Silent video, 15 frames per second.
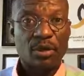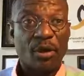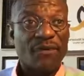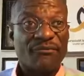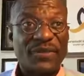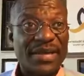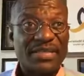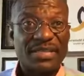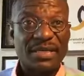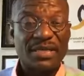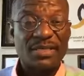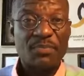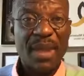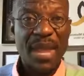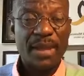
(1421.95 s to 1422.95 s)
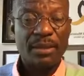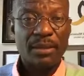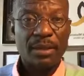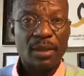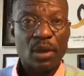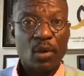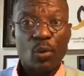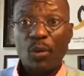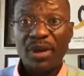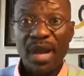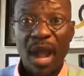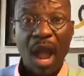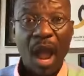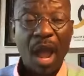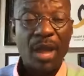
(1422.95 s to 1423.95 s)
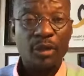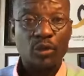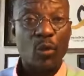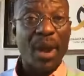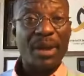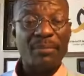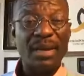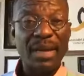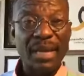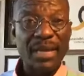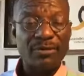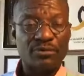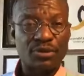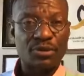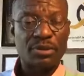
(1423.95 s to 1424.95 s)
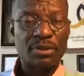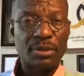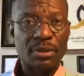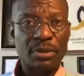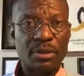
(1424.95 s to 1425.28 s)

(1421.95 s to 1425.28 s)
confession is made. With the heart, one believes.